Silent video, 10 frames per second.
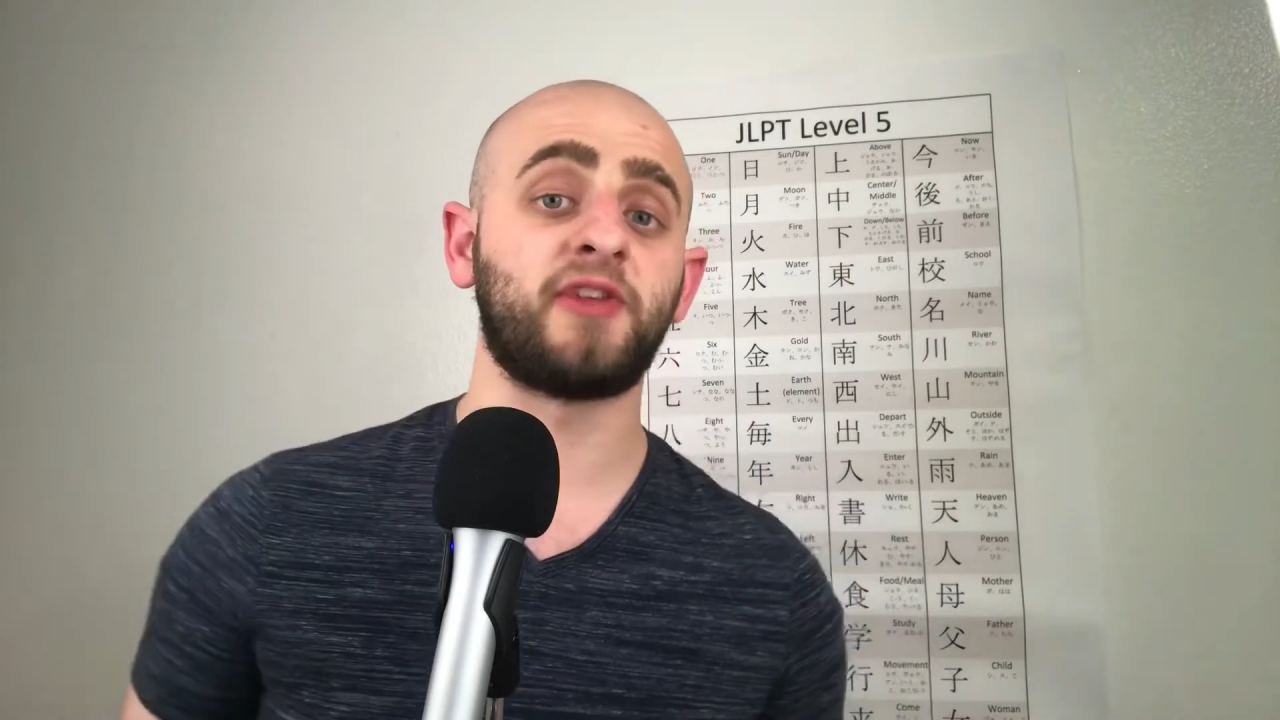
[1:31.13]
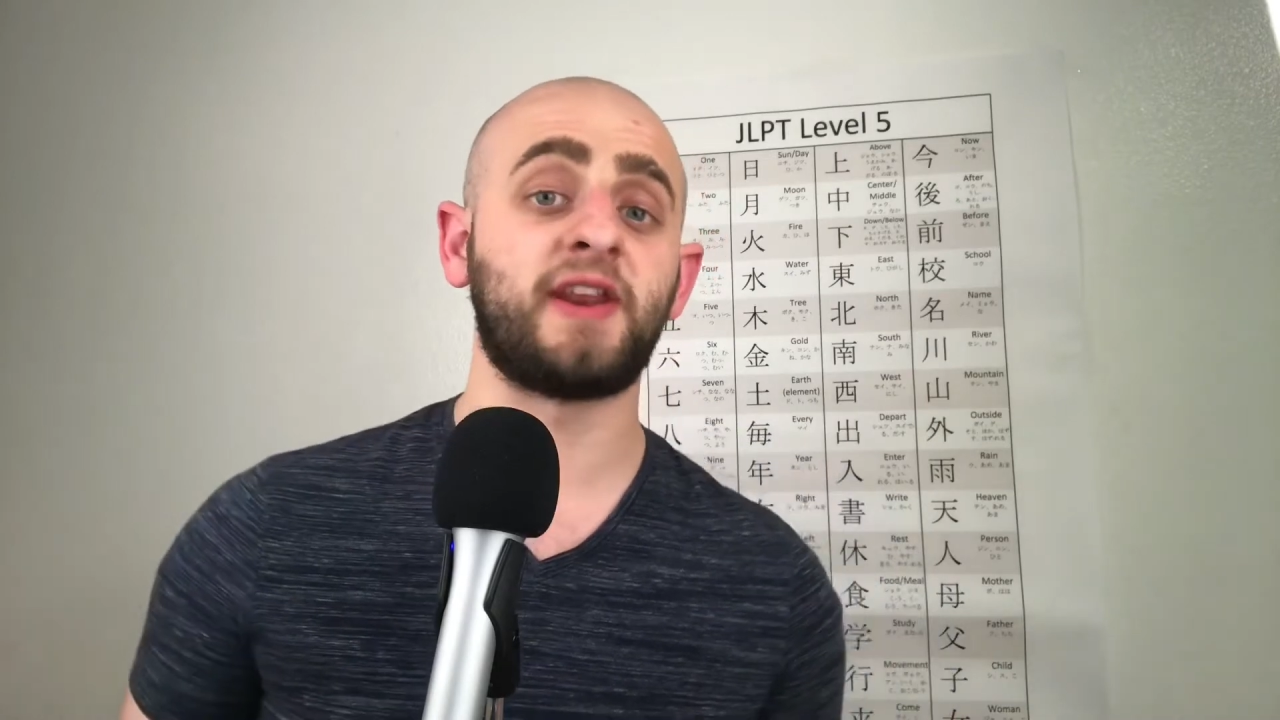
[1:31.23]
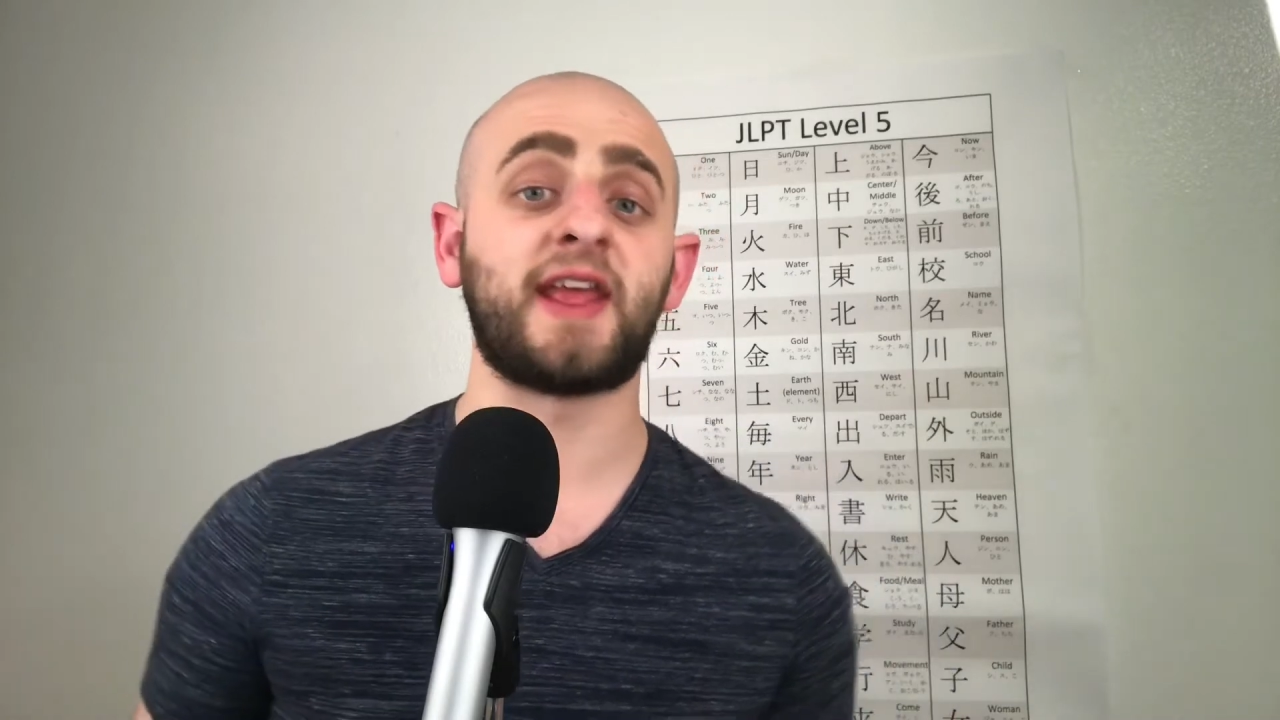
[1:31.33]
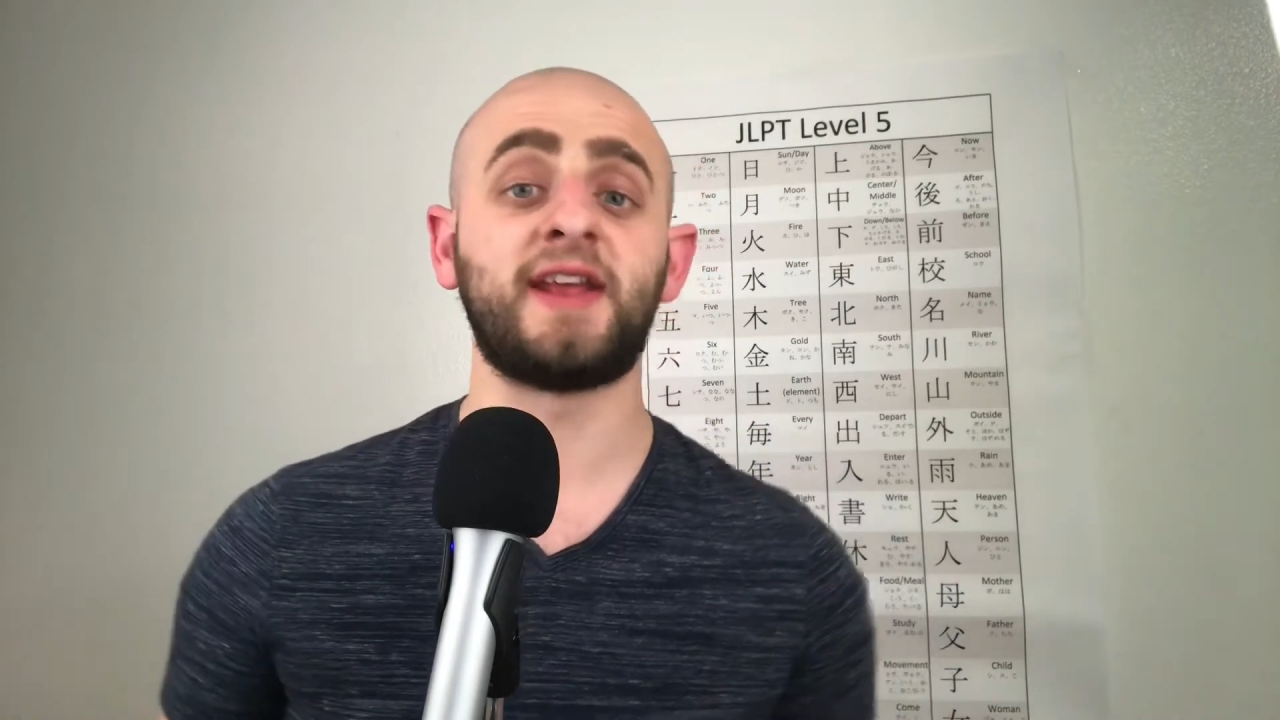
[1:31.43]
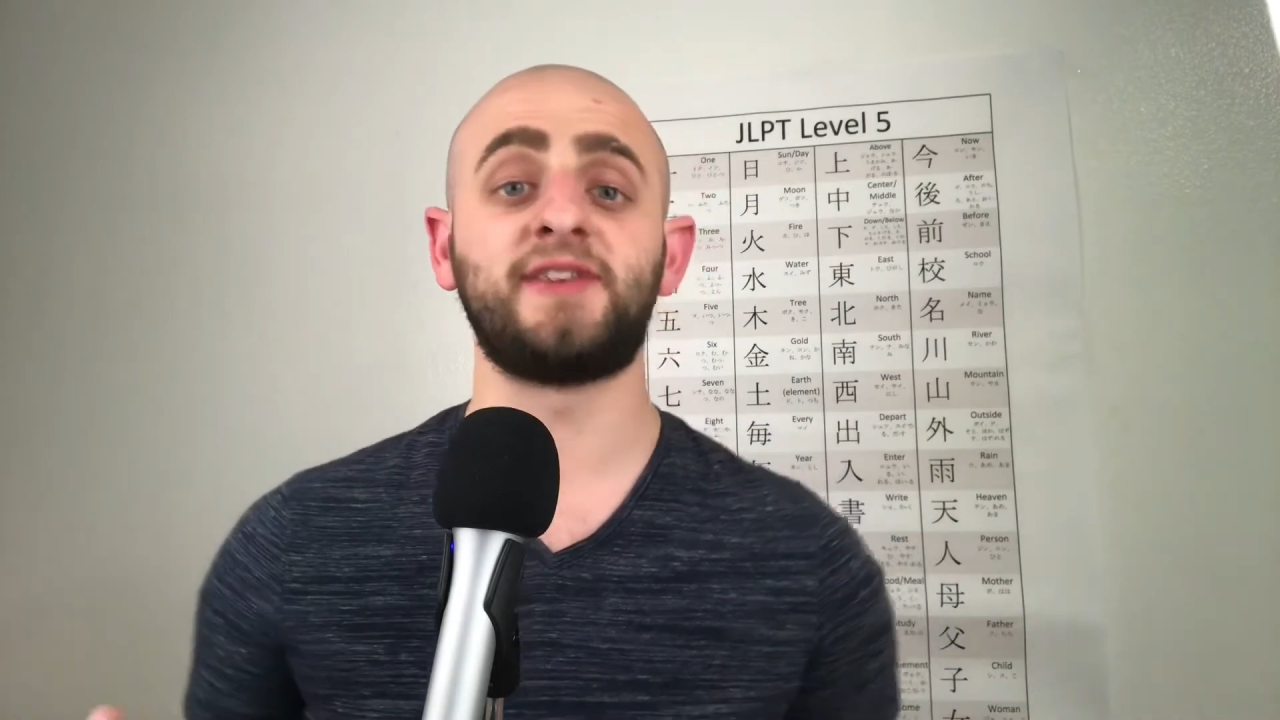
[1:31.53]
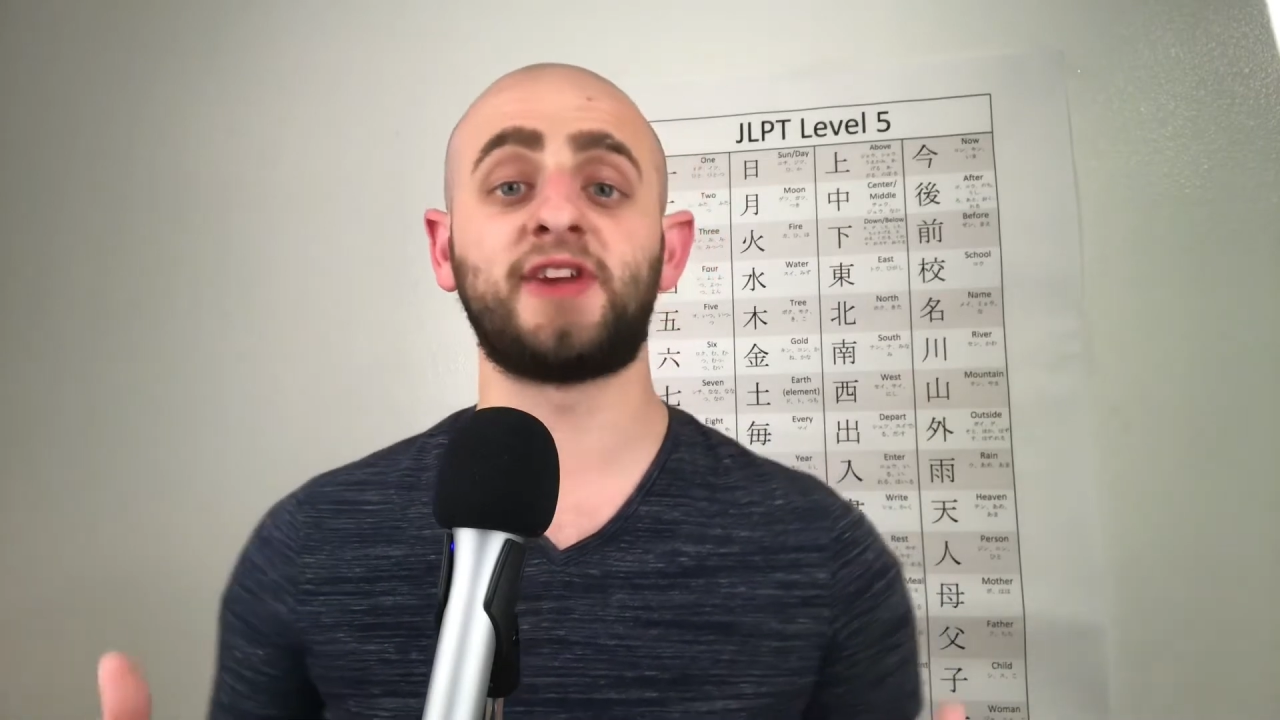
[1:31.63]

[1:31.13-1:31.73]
in a